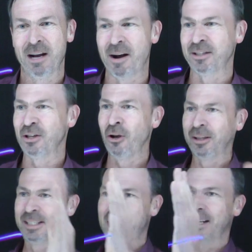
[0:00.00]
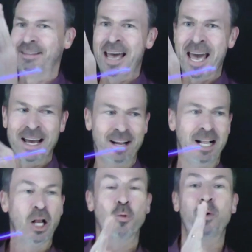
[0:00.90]
All right, so Euclid started
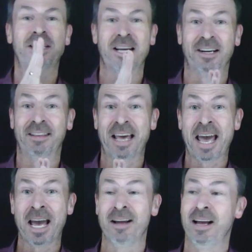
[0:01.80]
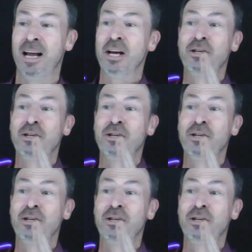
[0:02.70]
there, we started there.